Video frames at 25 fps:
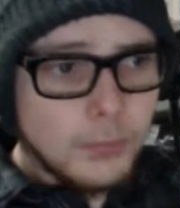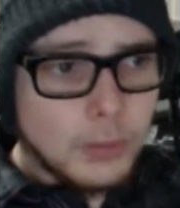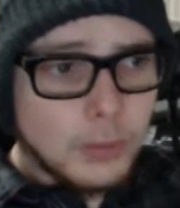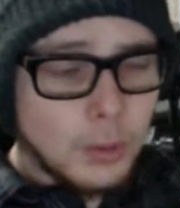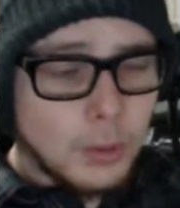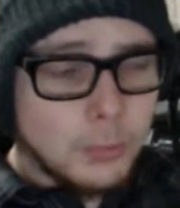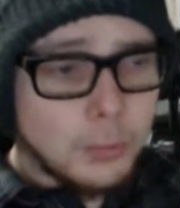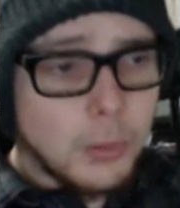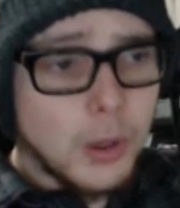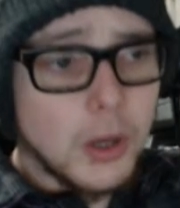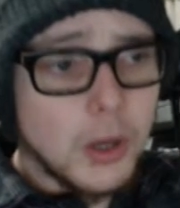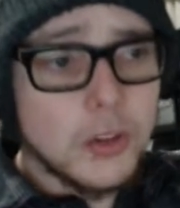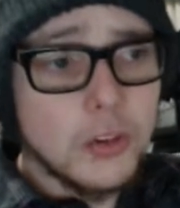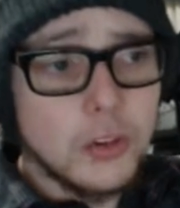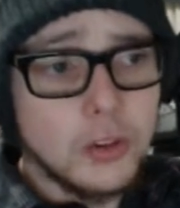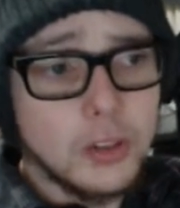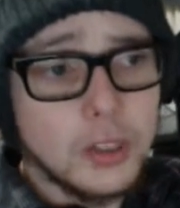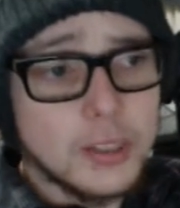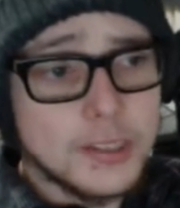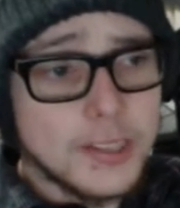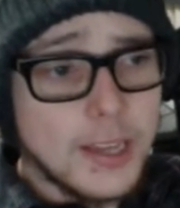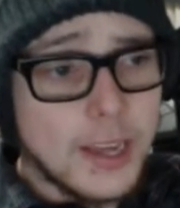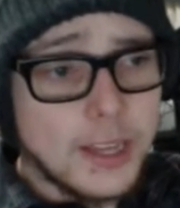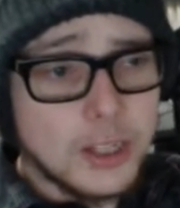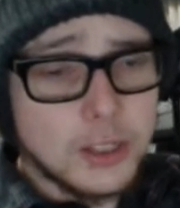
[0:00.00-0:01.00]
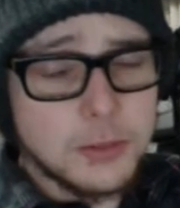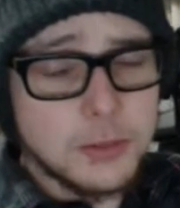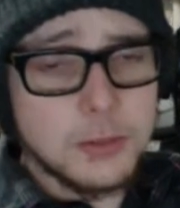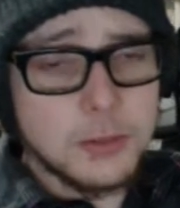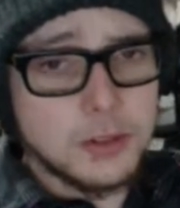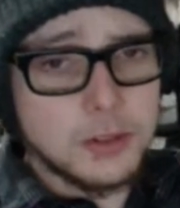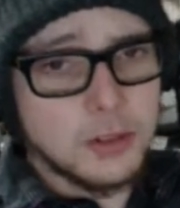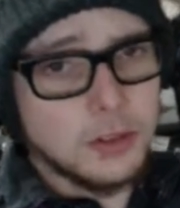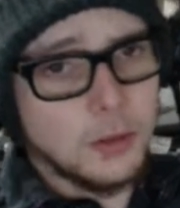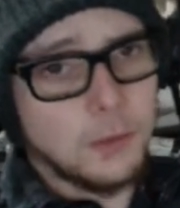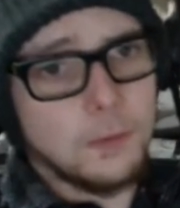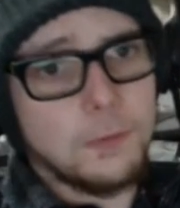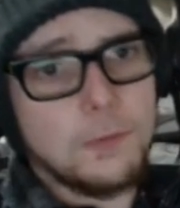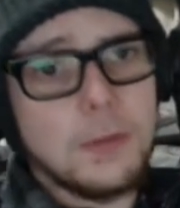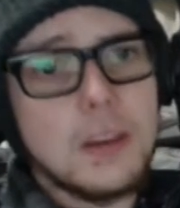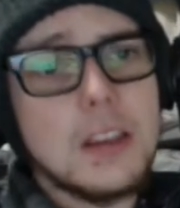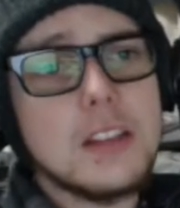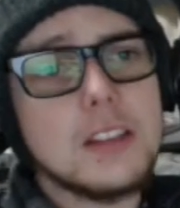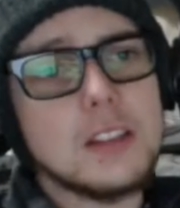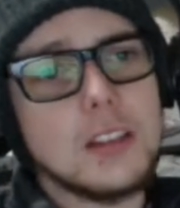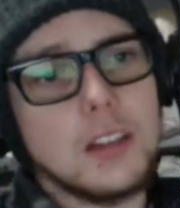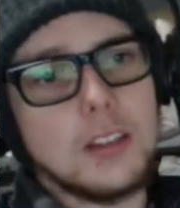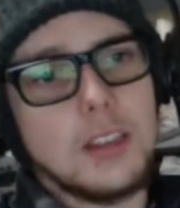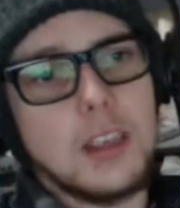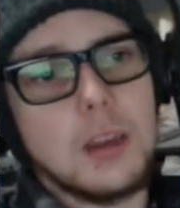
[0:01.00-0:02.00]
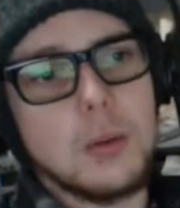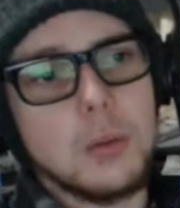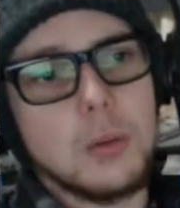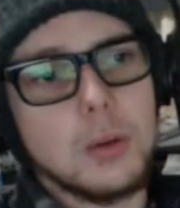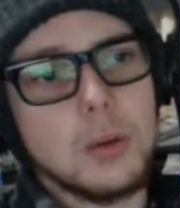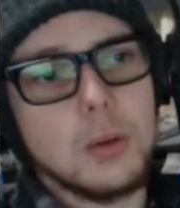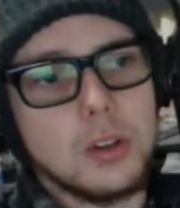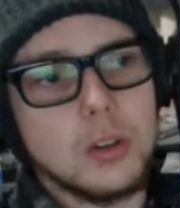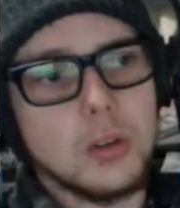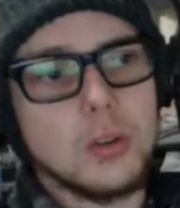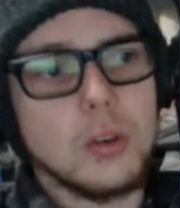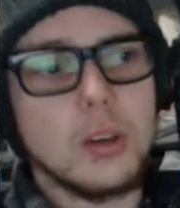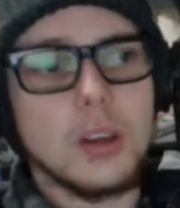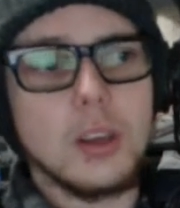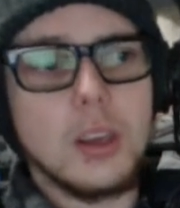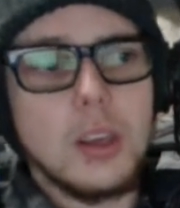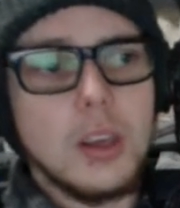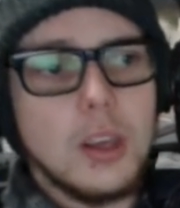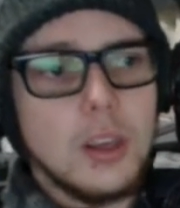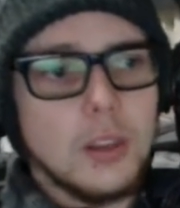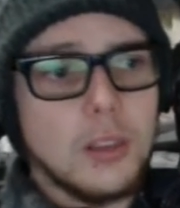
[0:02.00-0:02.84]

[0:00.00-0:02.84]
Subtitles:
personal attachment to the feats that they were doing.